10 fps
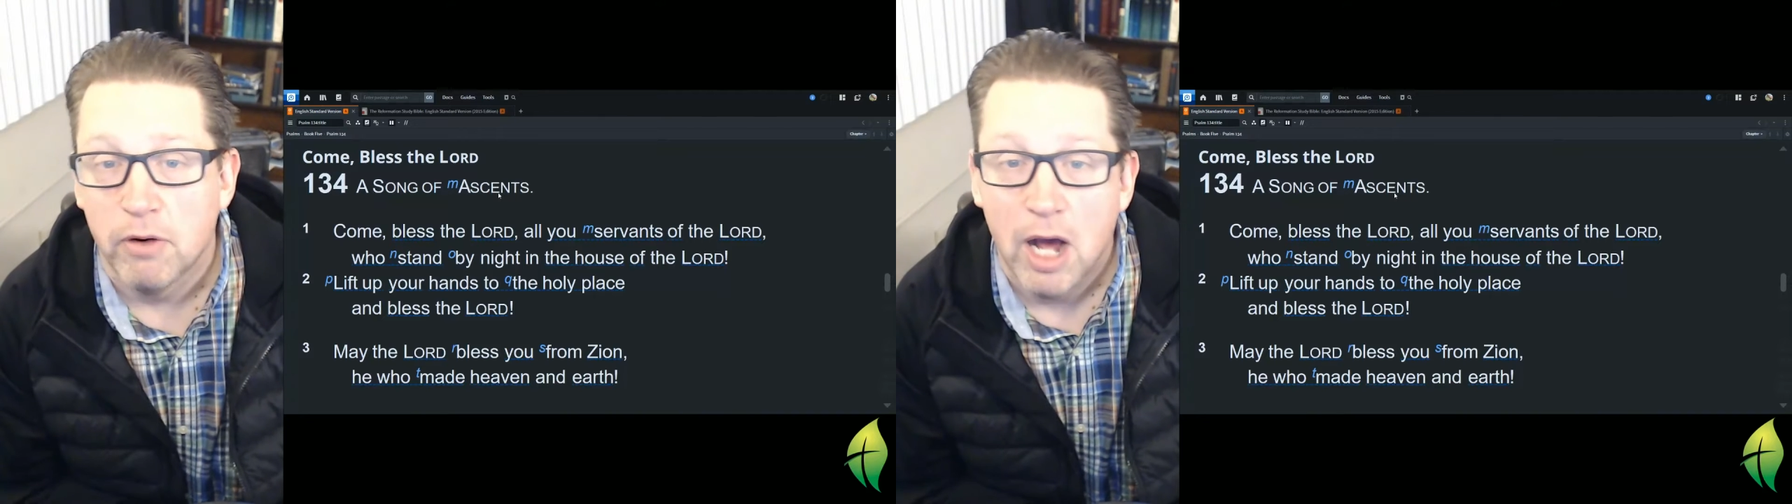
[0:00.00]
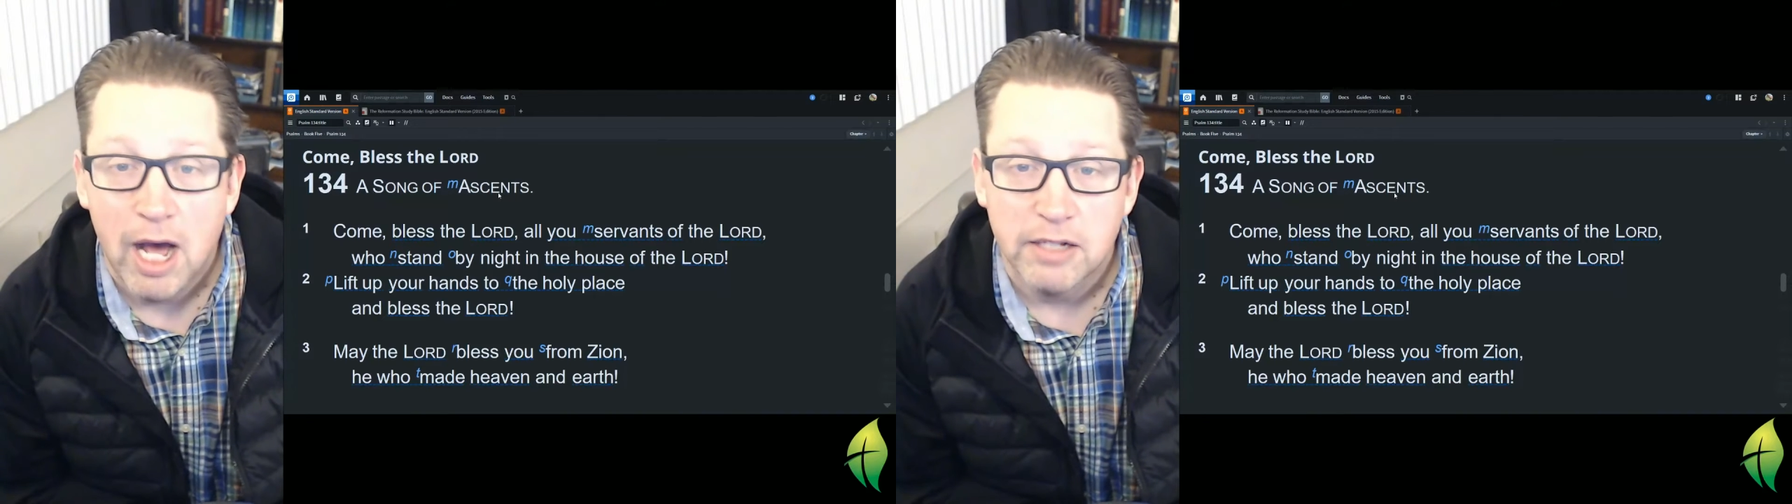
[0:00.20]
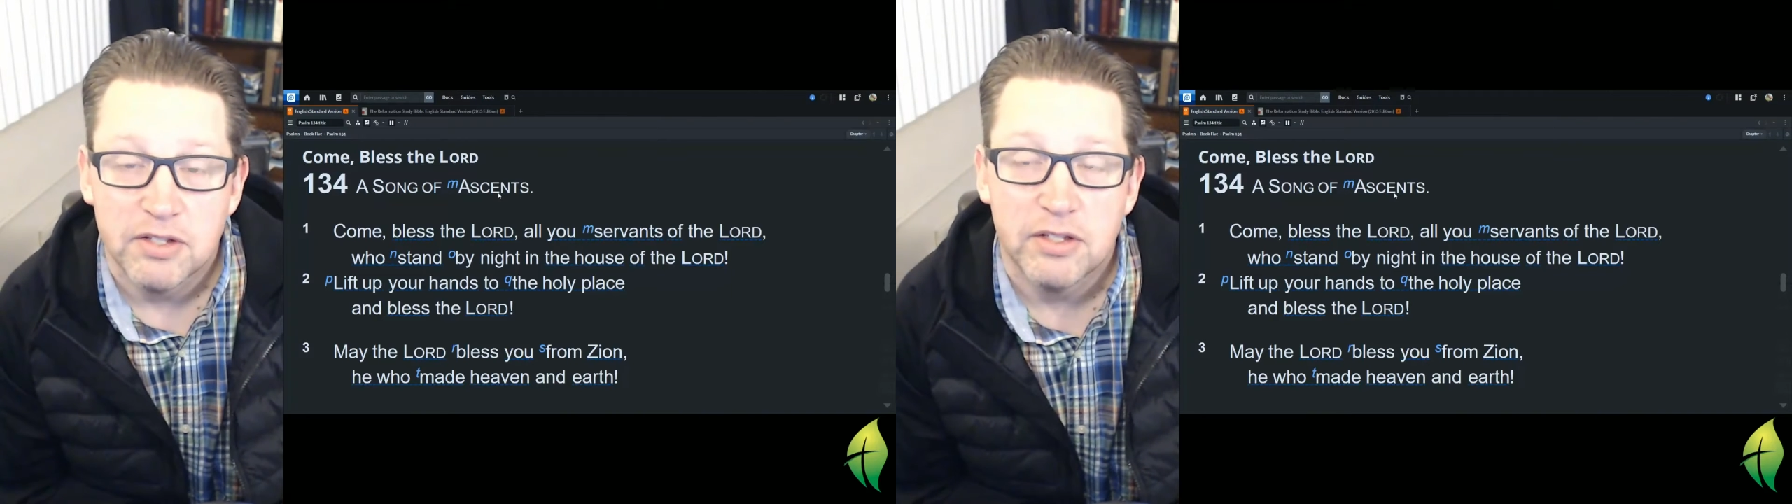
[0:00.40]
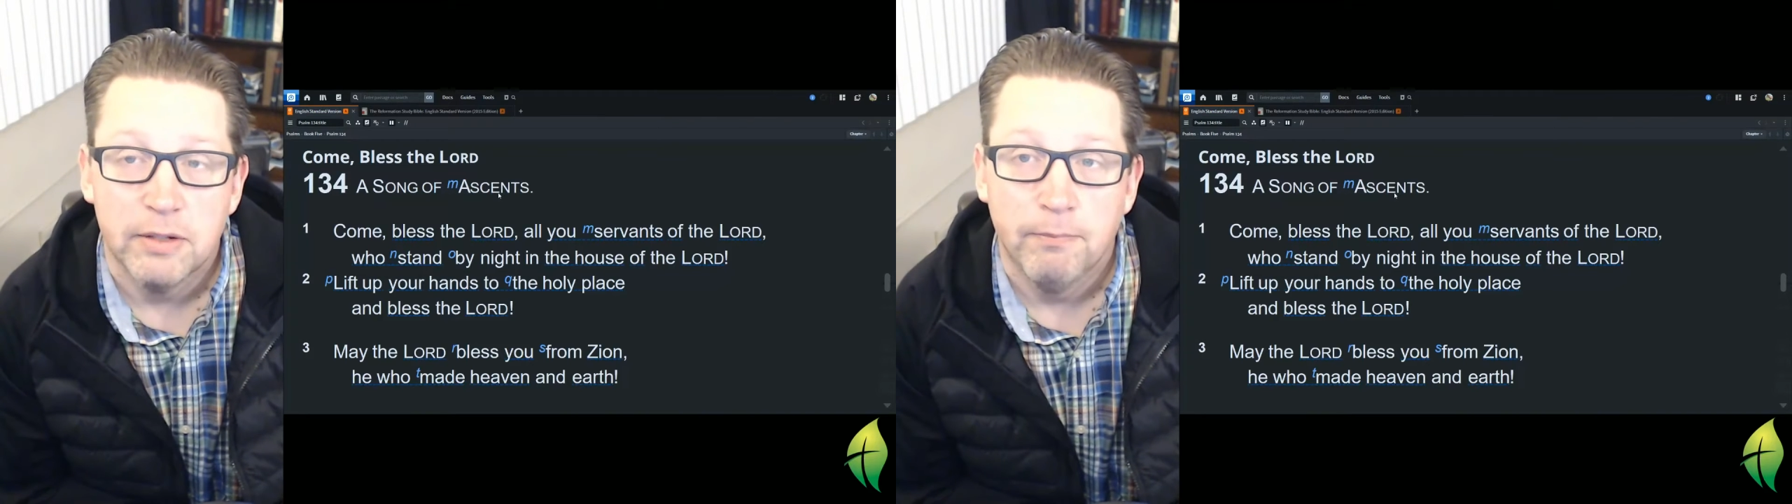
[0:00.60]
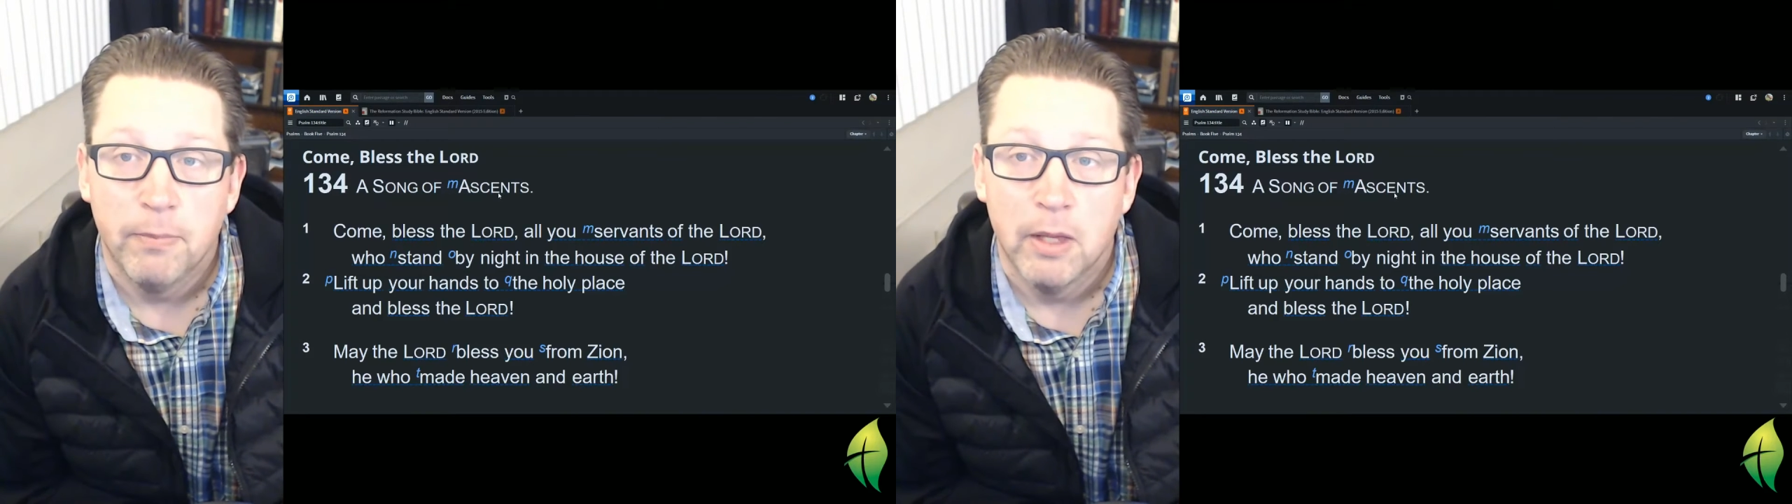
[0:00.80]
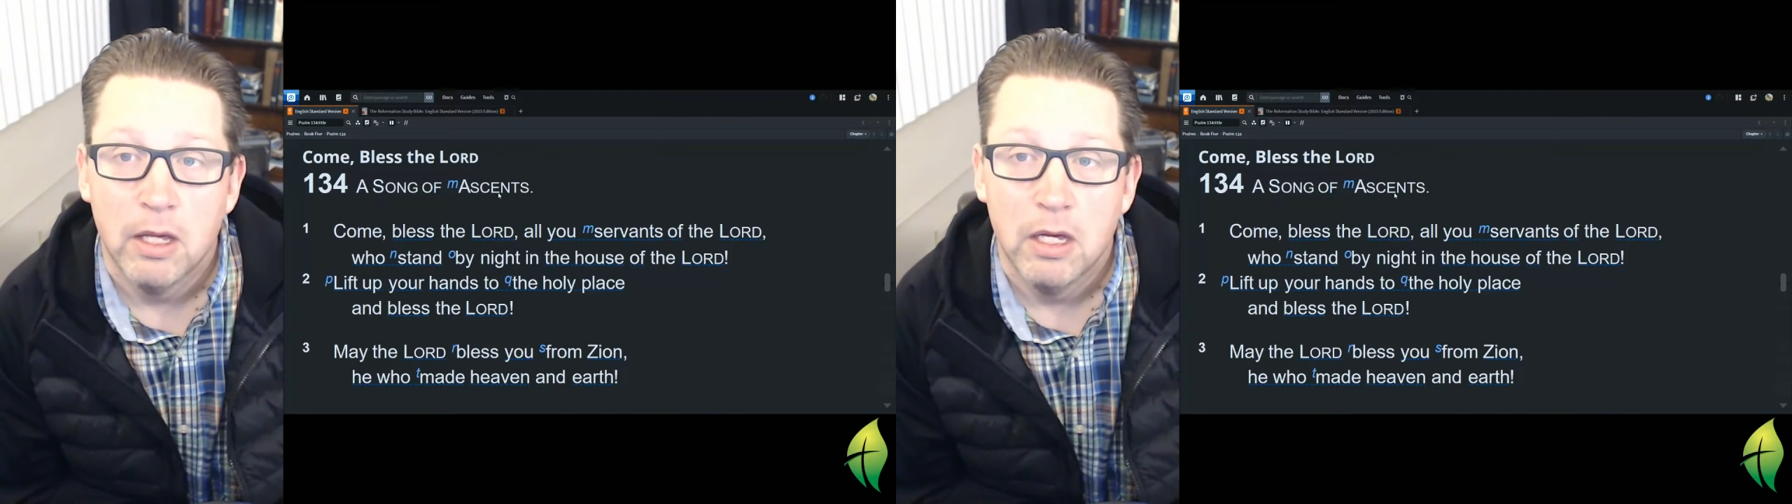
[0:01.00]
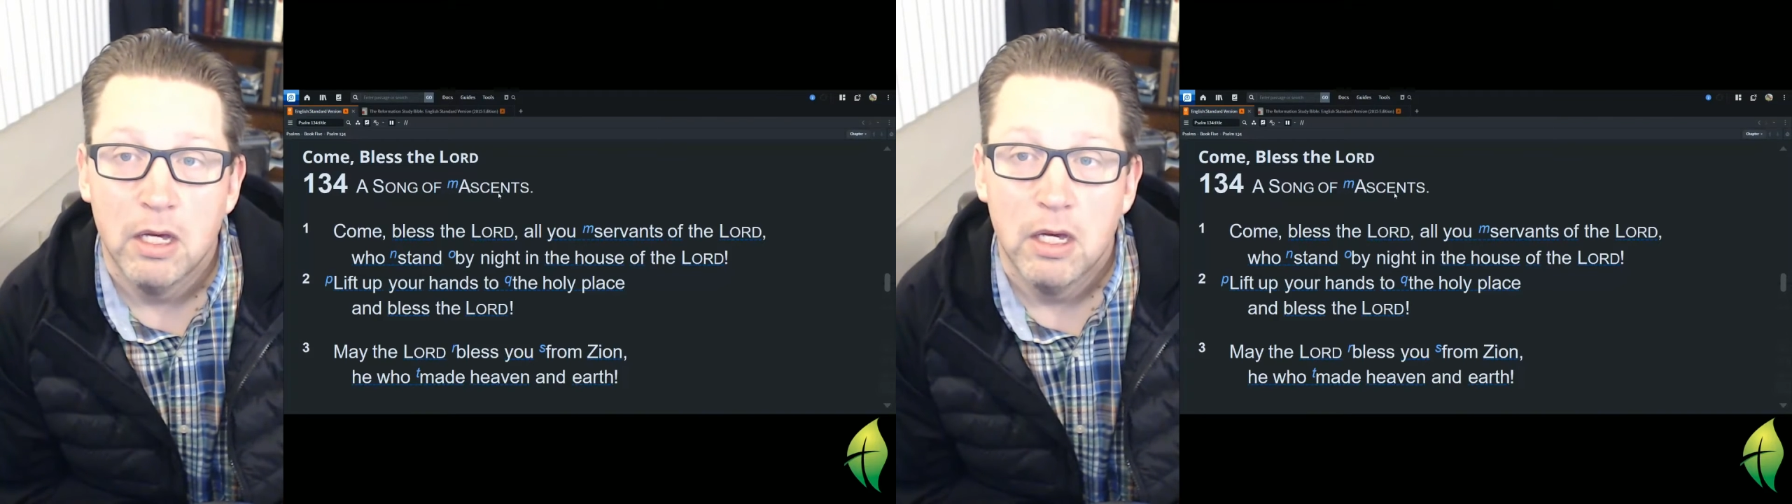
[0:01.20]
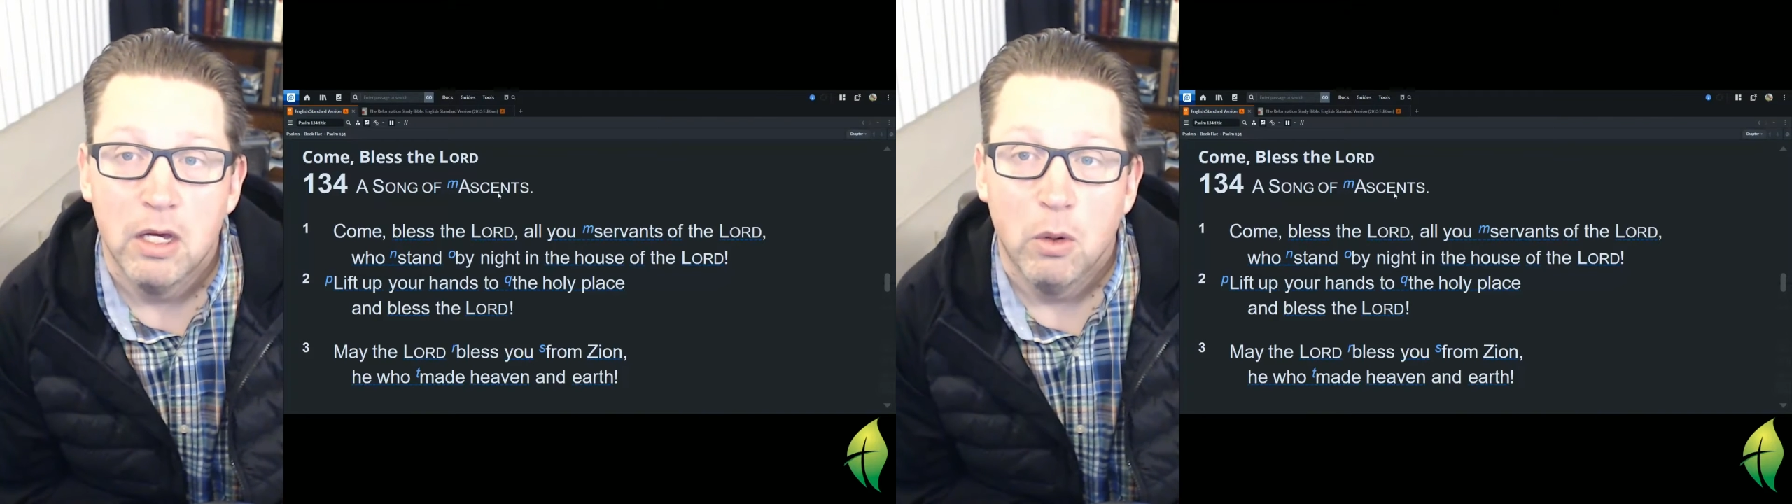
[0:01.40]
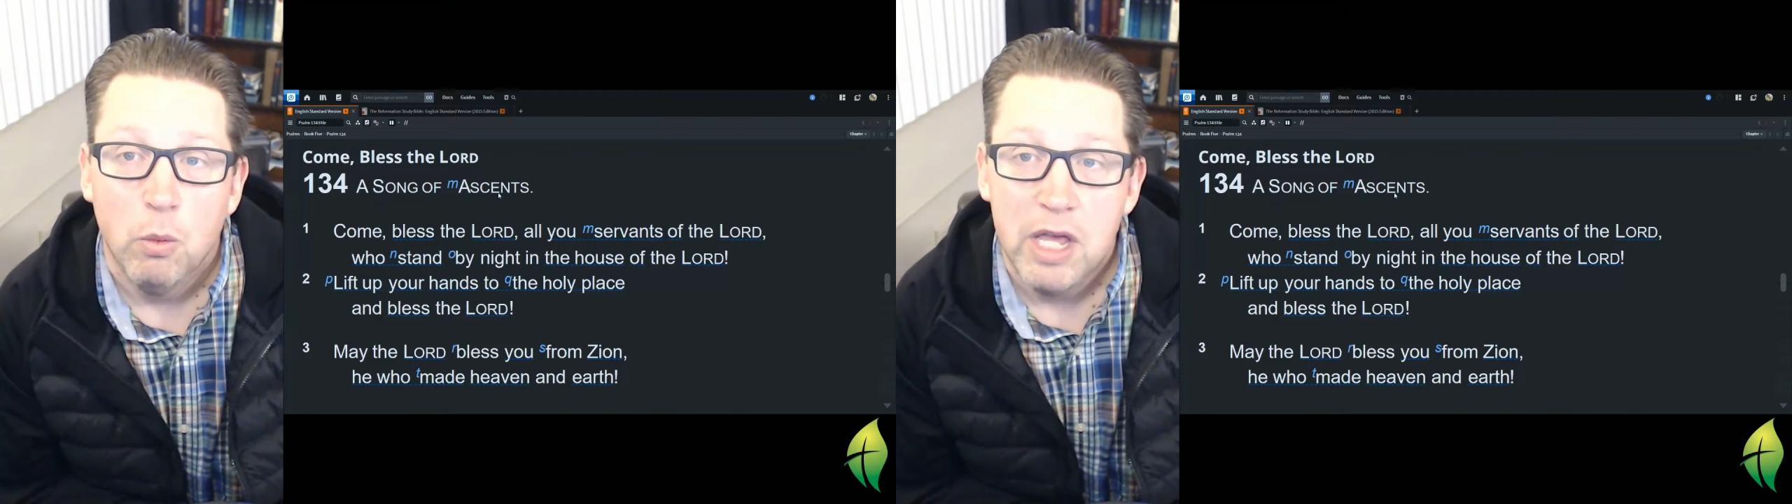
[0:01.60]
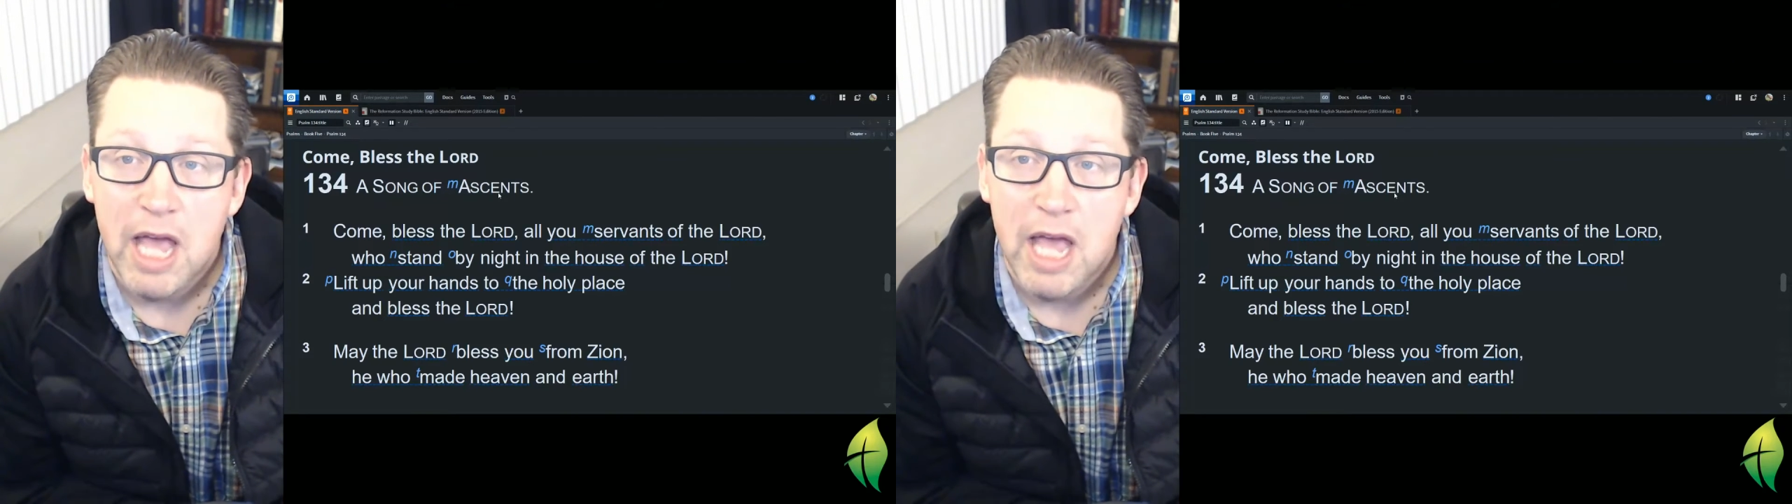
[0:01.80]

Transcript: us, we